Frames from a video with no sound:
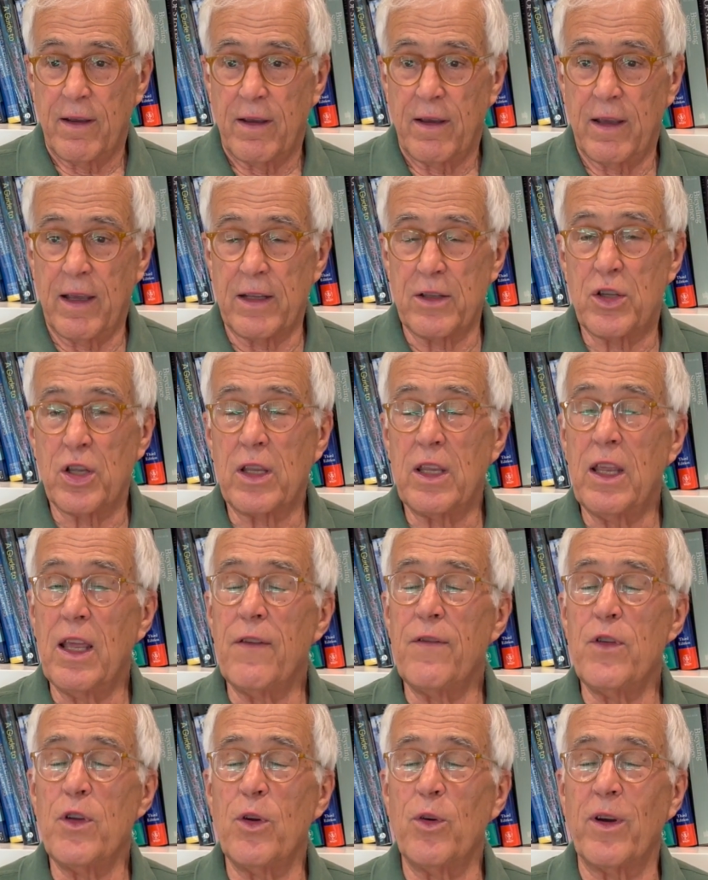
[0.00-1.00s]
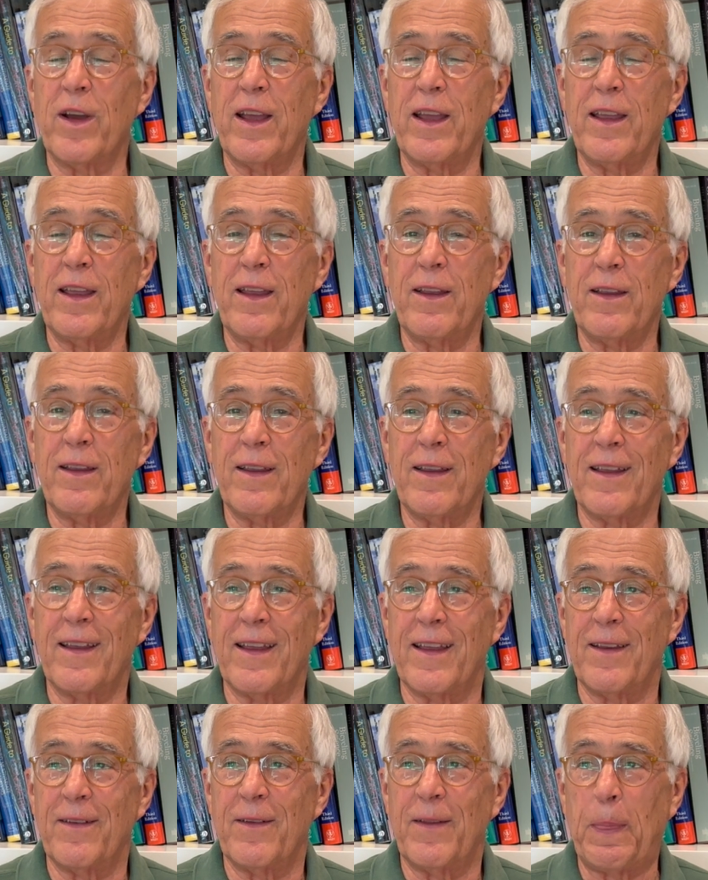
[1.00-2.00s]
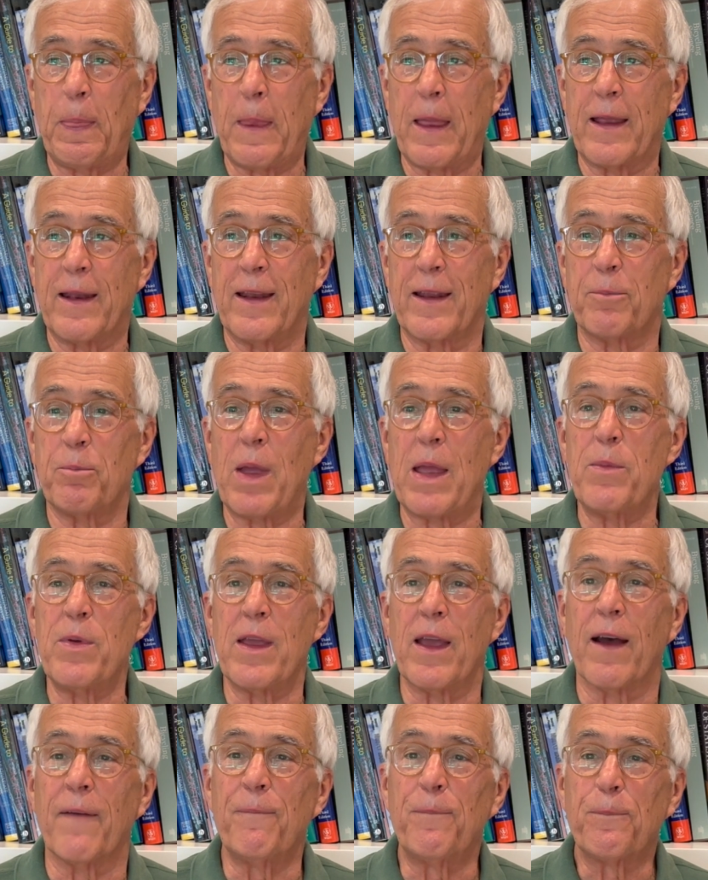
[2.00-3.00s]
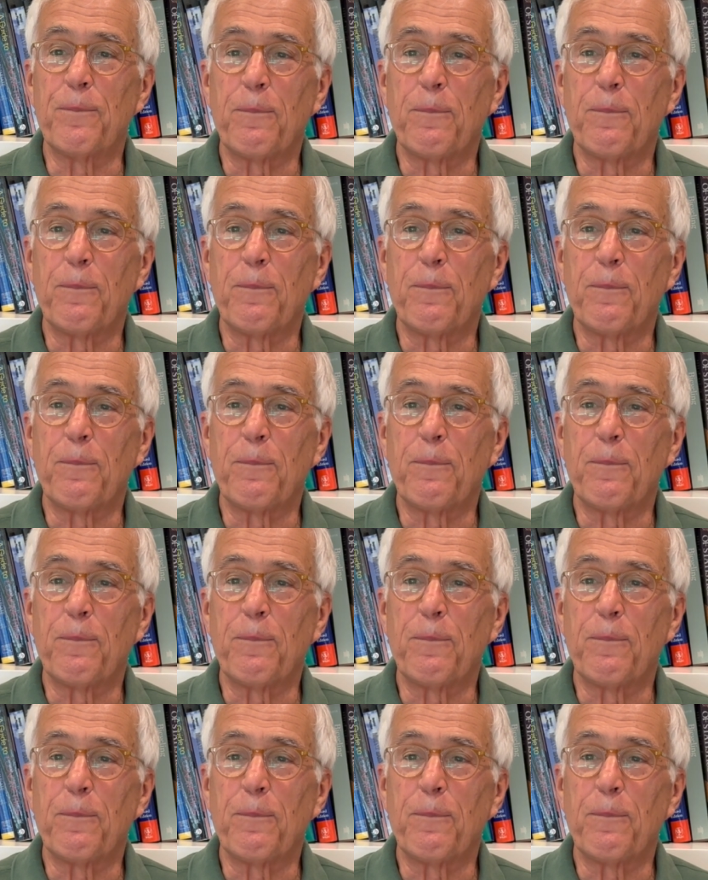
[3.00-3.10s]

And to give you maybe an